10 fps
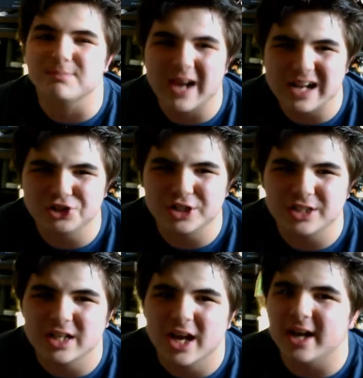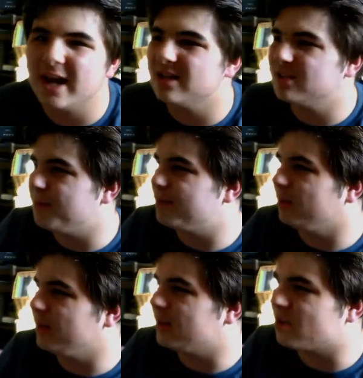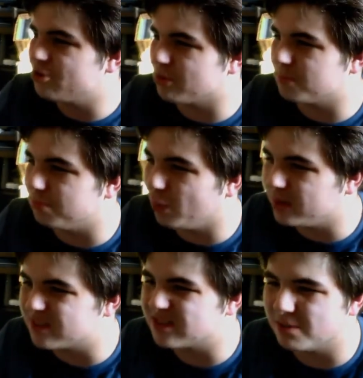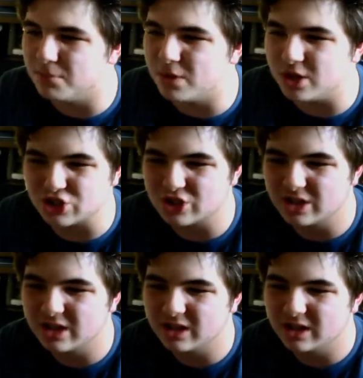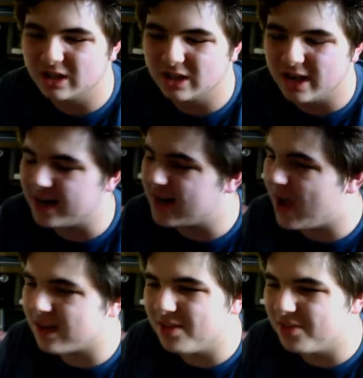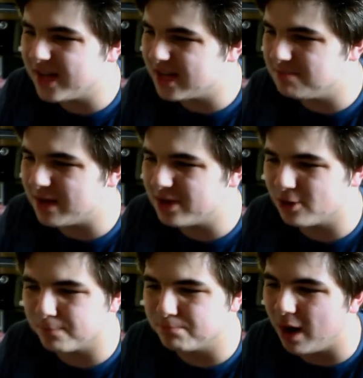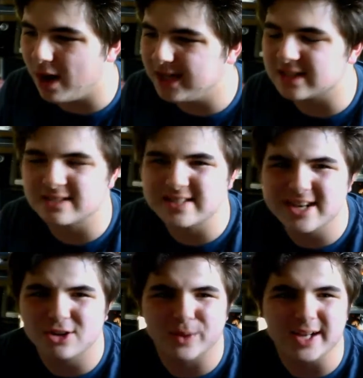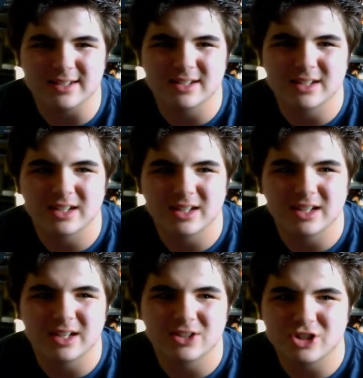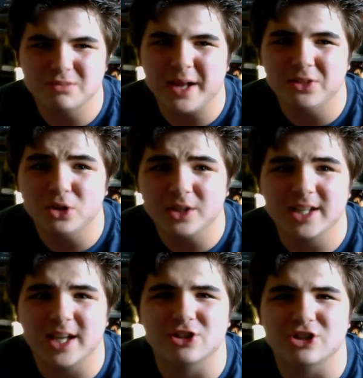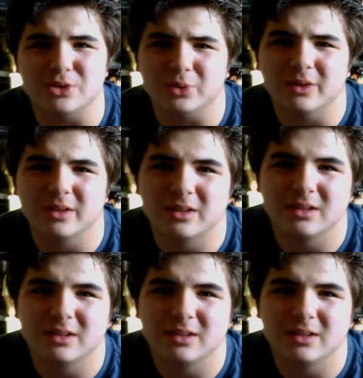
has magic, and has the ability to turn your bullets into mush. And heck, they can make your body disintegrate just by looking at you.